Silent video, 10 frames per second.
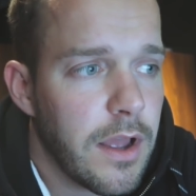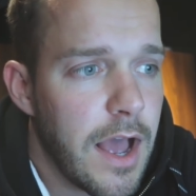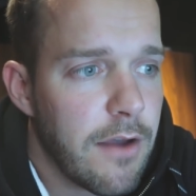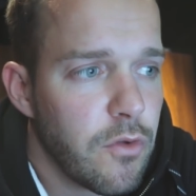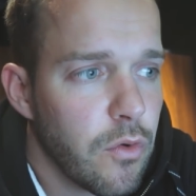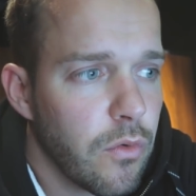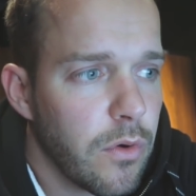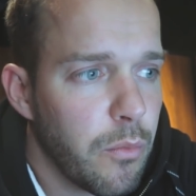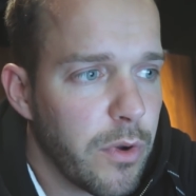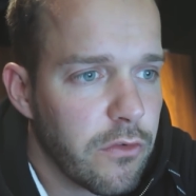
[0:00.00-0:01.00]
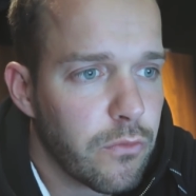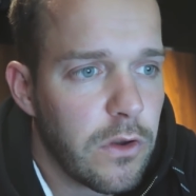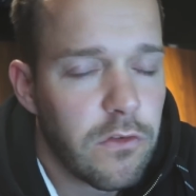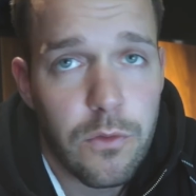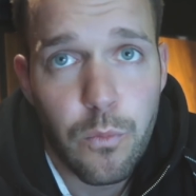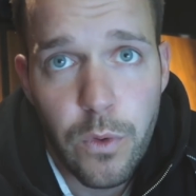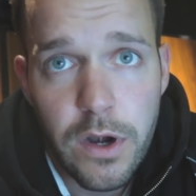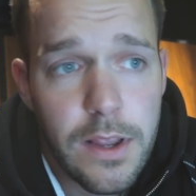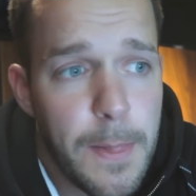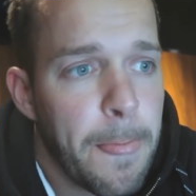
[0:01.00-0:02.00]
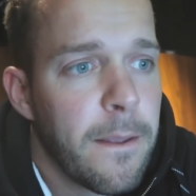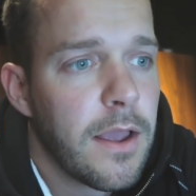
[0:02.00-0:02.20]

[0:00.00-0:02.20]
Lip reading: have your registration ready,